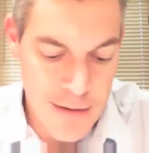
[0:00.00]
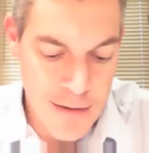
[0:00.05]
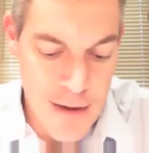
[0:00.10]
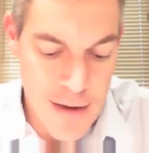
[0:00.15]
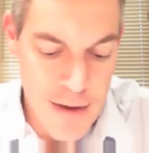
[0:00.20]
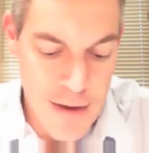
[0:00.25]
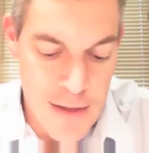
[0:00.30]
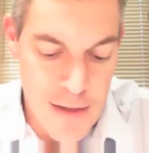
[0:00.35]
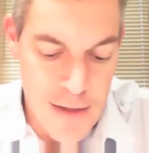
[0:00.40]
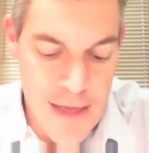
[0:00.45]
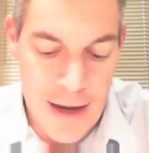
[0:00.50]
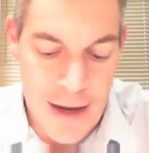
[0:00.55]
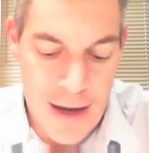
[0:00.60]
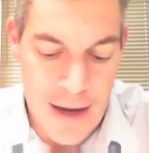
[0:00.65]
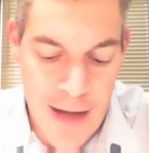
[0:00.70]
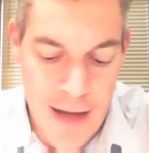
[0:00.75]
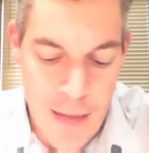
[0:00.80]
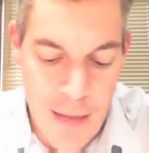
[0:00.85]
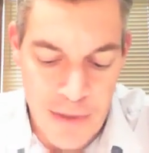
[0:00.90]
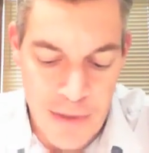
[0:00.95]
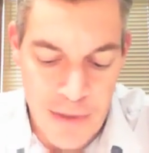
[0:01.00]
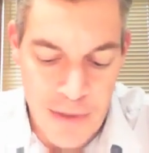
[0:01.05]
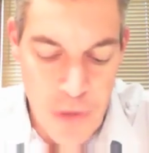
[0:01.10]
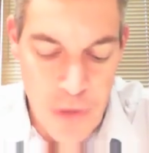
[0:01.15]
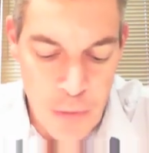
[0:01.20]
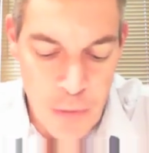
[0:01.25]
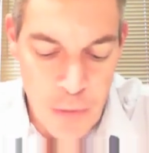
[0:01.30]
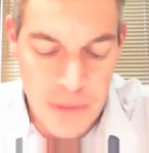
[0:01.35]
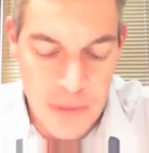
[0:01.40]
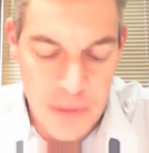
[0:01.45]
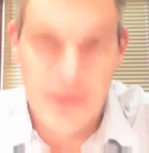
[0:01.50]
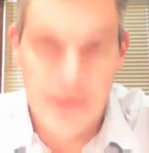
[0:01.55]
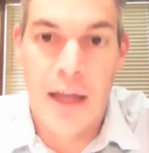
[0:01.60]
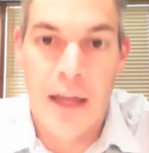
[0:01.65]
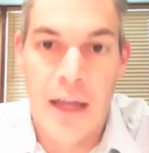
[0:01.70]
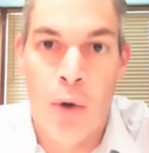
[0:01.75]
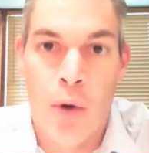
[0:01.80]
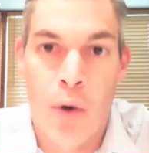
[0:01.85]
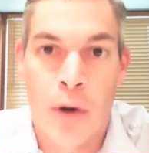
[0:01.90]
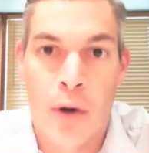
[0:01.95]
the economics of human and
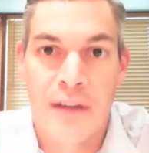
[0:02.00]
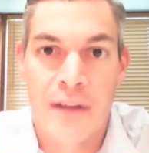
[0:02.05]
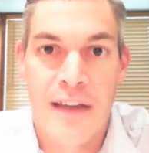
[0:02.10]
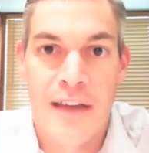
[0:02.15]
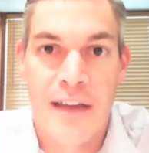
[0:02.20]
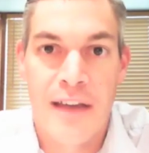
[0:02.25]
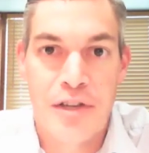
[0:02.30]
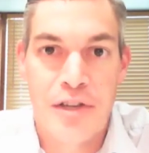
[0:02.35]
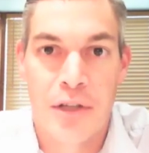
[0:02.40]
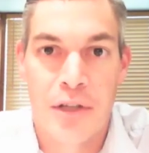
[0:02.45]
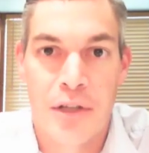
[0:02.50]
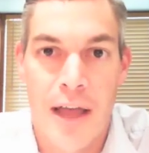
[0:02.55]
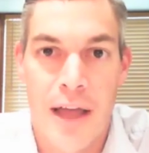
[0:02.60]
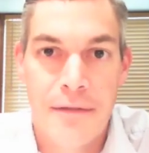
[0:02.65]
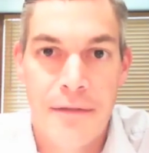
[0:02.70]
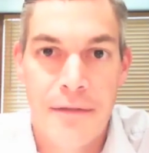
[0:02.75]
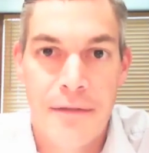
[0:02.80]
organizational life.